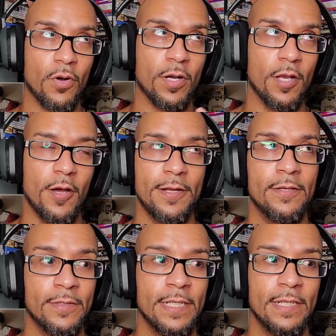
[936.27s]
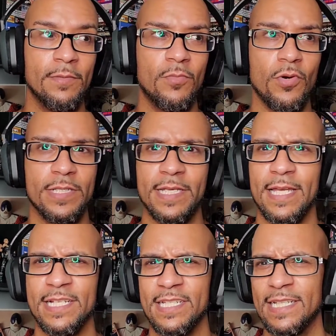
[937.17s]
Claudio did, the more
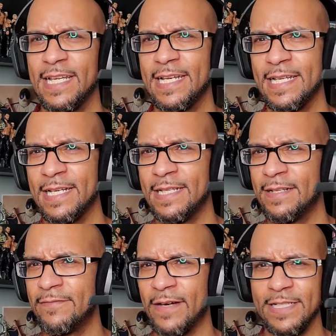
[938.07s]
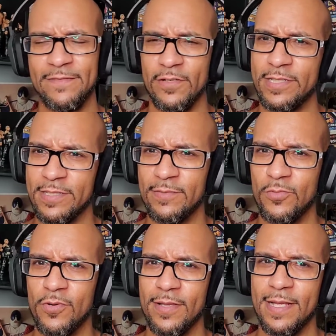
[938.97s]
Takeshita laid in, and then vice versa. The
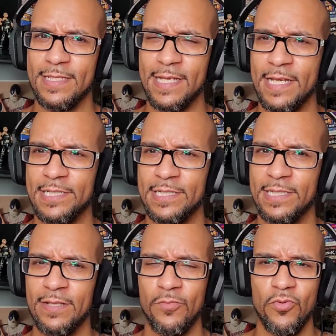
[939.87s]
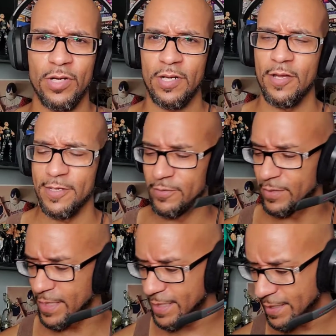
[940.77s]
more that Takeshita did, the more Claudio
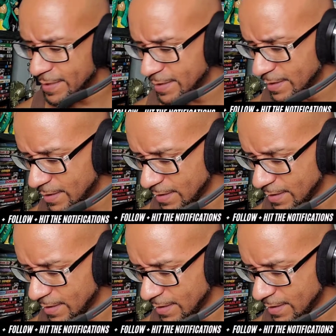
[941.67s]
laid in.